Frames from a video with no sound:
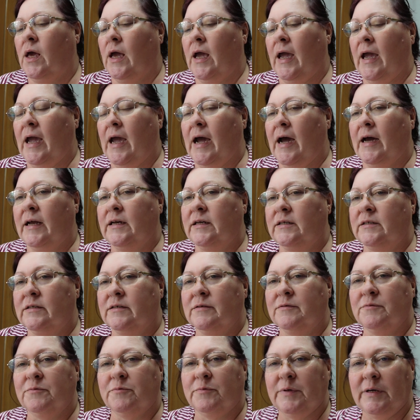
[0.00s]
And
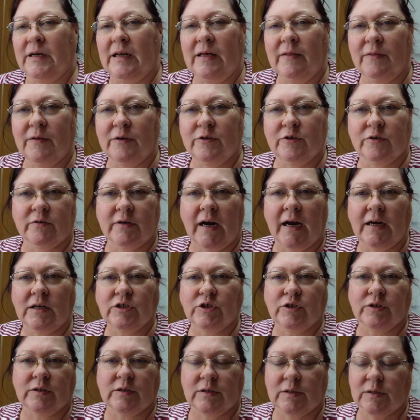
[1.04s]
reading the
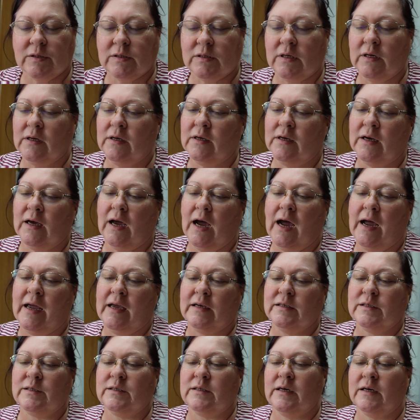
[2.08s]
directions,
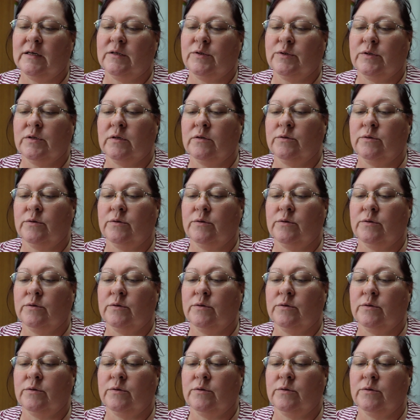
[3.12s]
it says,